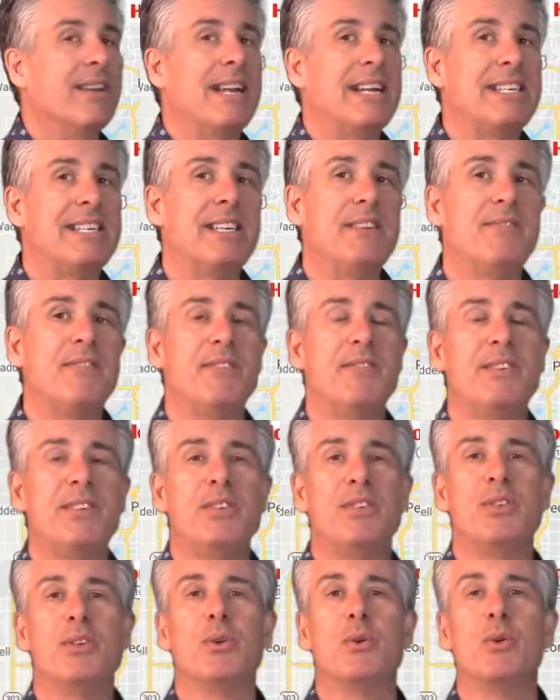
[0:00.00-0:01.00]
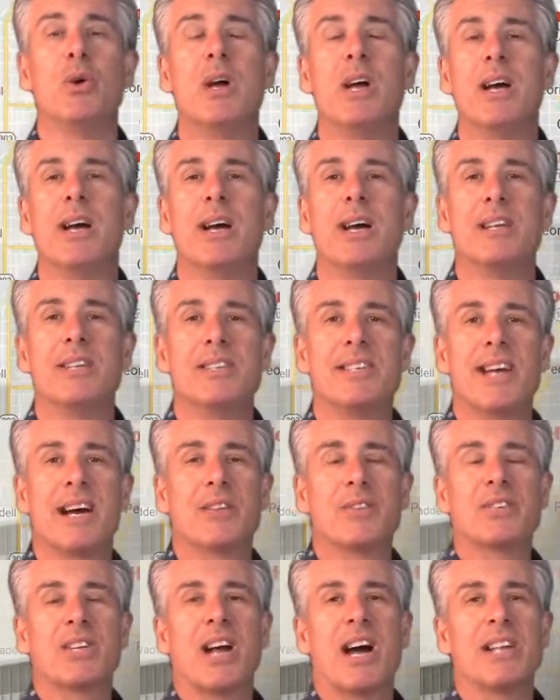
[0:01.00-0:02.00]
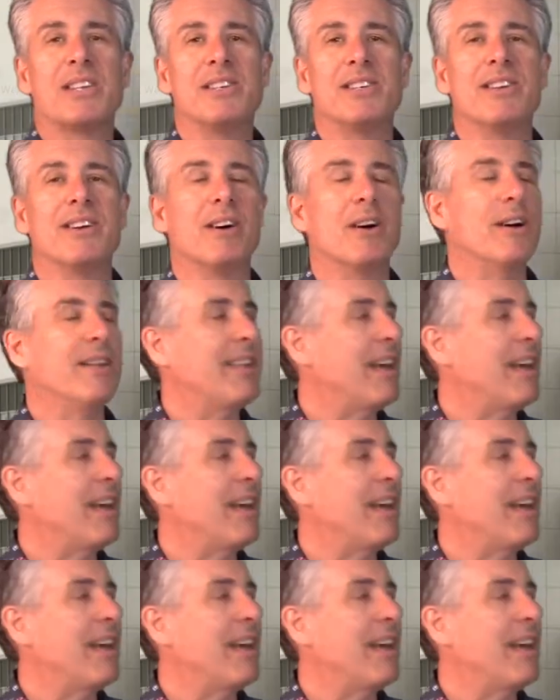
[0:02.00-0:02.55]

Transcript: 1952 in South Scottsdale,